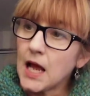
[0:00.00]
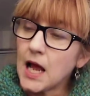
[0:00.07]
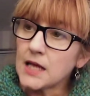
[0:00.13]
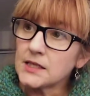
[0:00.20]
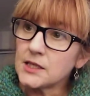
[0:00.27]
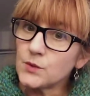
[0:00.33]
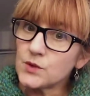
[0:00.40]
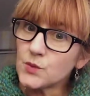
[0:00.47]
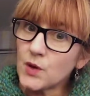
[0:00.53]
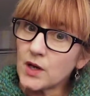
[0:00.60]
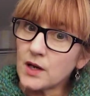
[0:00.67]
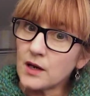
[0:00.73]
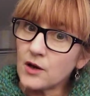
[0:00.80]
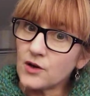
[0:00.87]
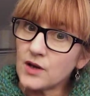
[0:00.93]
Andy was
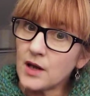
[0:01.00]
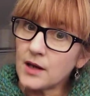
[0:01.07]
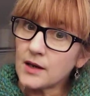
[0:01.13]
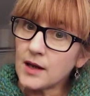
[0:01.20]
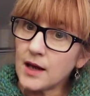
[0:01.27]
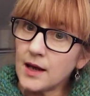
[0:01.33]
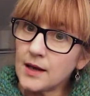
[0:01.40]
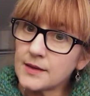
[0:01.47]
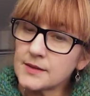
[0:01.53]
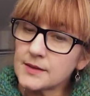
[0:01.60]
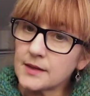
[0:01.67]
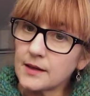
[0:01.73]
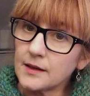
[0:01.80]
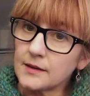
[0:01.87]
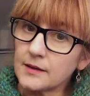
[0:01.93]
working on her
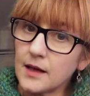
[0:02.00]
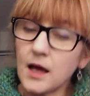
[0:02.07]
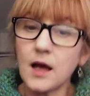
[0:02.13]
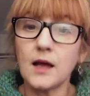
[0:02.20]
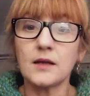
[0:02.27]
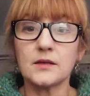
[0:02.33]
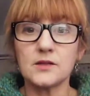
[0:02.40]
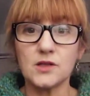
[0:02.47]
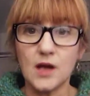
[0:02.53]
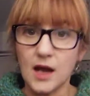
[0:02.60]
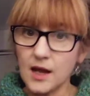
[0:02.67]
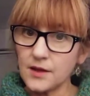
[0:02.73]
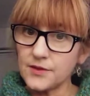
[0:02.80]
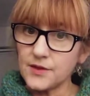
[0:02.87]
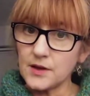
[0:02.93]
cardigan, and
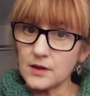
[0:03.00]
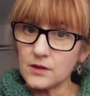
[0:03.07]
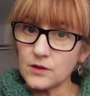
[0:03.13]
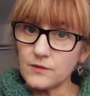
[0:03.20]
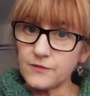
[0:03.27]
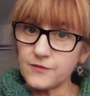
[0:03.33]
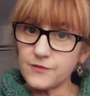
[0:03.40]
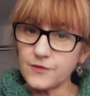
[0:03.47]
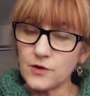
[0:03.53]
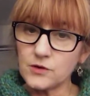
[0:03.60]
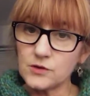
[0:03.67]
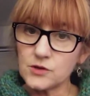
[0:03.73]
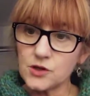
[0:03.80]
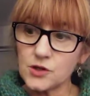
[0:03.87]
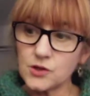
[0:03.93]
I think the
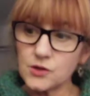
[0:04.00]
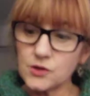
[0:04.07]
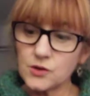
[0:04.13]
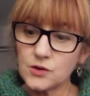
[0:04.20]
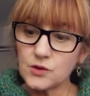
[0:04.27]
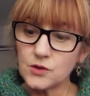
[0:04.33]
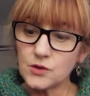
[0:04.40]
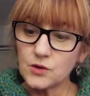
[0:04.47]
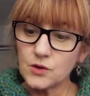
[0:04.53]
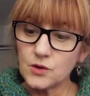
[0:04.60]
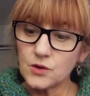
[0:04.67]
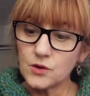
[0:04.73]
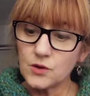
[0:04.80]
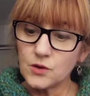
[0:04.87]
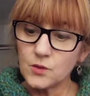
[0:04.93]
front
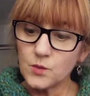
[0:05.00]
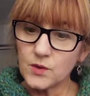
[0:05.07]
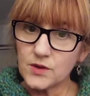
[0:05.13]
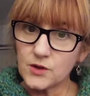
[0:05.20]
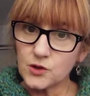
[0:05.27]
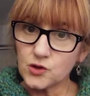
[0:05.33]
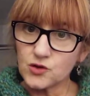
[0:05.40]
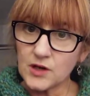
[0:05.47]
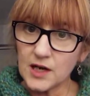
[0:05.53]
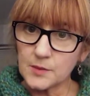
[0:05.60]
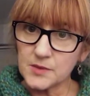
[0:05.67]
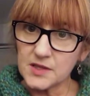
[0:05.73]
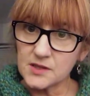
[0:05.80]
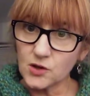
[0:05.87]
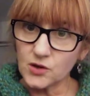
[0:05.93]
with the
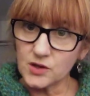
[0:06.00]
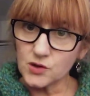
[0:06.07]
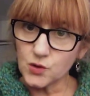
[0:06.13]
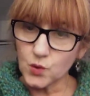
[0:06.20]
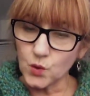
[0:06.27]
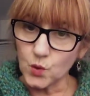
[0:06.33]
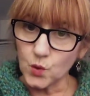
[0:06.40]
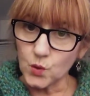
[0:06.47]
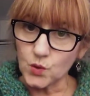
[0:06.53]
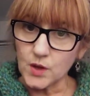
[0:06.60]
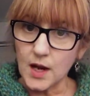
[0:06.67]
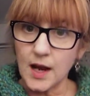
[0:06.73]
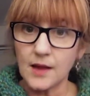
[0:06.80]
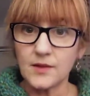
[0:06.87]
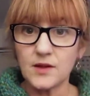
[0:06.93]
stripes is on its own,
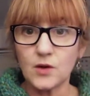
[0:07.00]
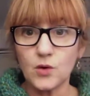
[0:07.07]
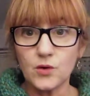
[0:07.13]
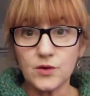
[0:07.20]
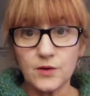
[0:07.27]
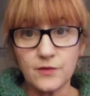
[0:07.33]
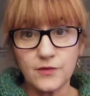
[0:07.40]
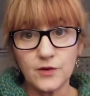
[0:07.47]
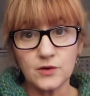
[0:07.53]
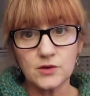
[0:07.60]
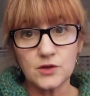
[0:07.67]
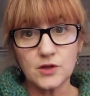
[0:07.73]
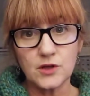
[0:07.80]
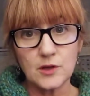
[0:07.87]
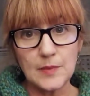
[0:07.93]
and the other
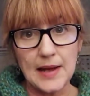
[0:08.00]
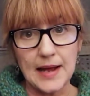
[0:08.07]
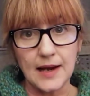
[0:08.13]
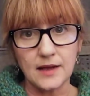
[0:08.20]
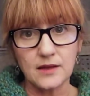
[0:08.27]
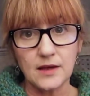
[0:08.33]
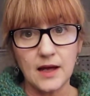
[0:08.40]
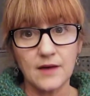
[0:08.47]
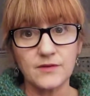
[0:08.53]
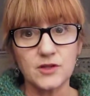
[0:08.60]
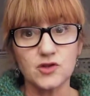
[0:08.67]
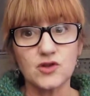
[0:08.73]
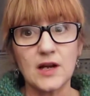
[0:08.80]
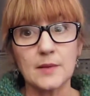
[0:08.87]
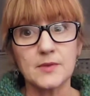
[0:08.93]
front and the back that have the
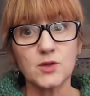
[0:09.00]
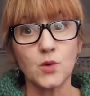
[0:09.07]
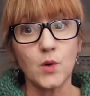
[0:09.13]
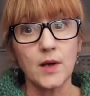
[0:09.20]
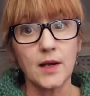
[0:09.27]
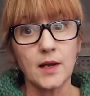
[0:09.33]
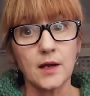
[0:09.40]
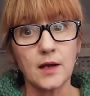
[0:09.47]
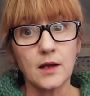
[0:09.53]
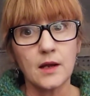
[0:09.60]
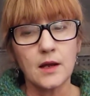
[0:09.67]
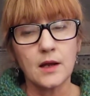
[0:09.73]
stripes going